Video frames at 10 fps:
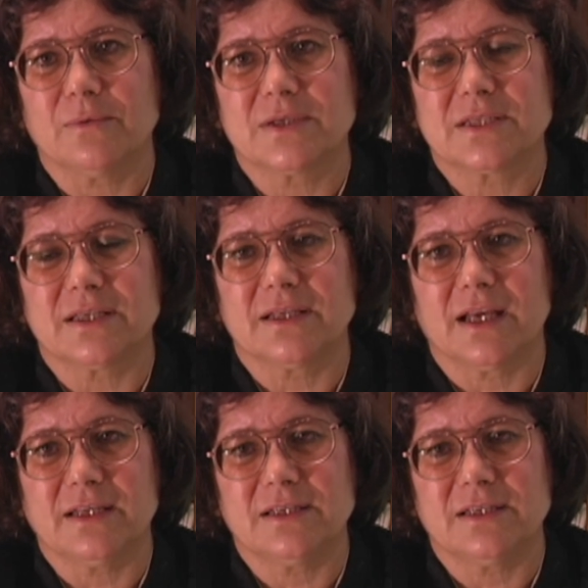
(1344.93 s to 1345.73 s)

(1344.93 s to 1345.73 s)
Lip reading: That was in